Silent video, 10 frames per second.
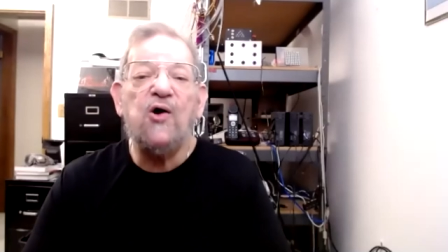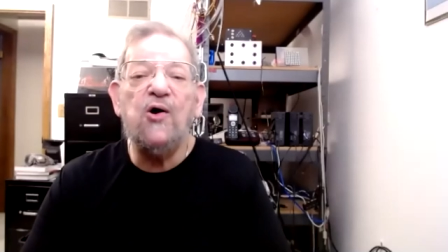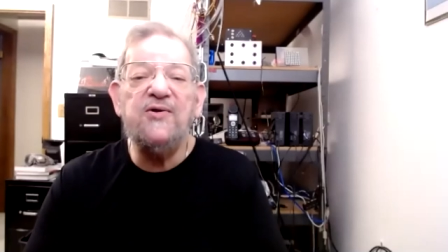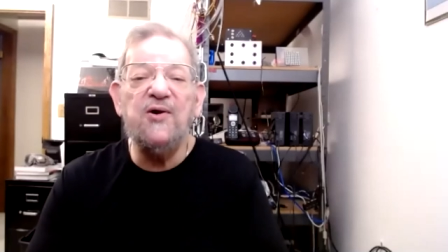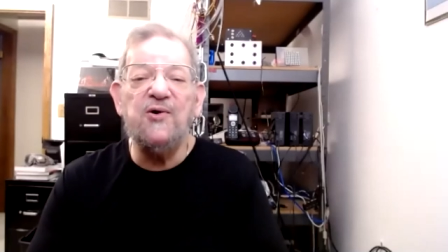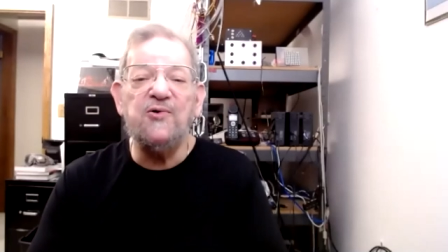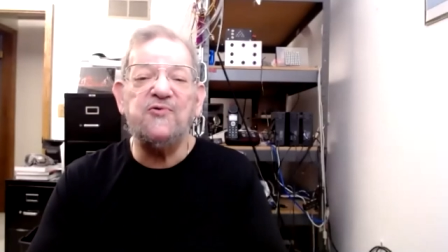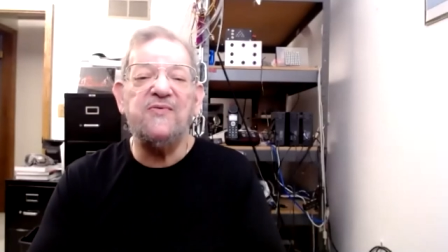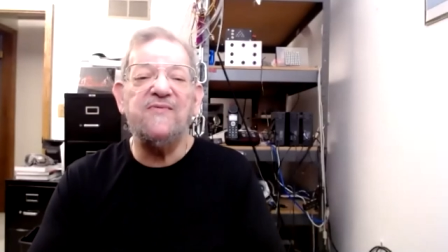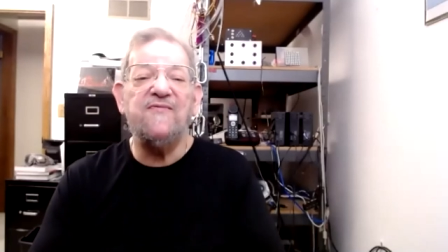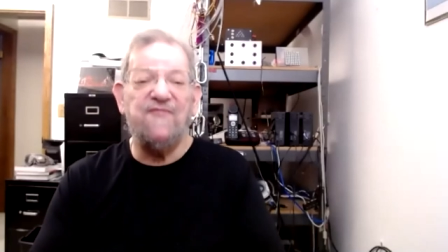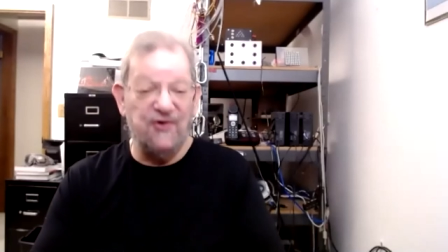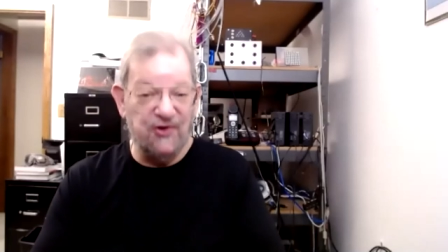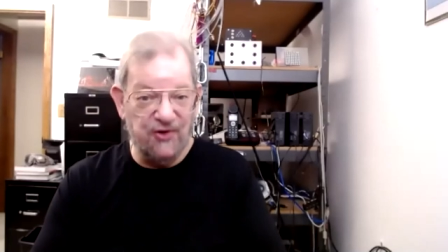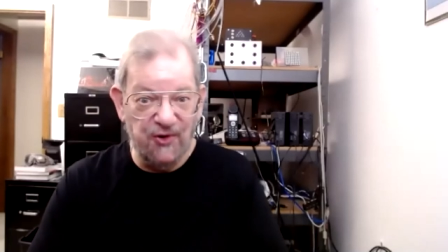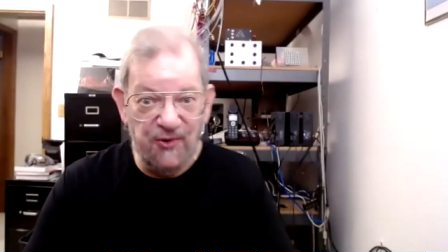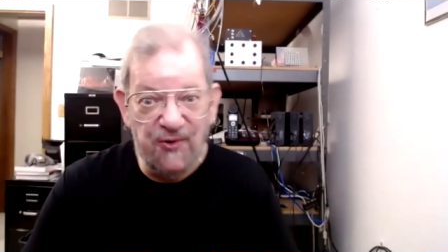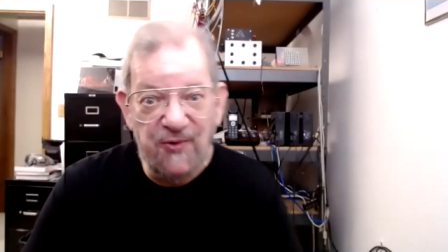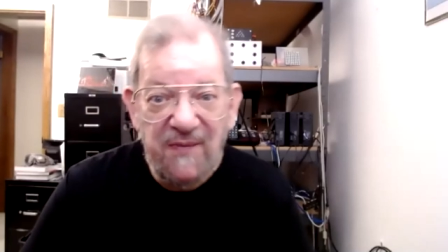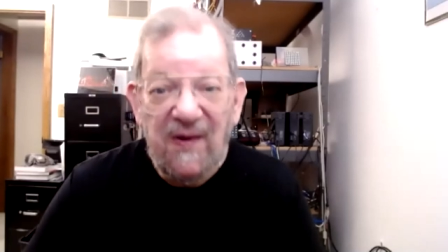good news for
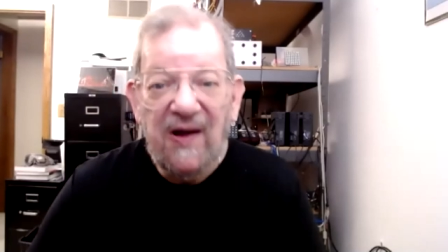you,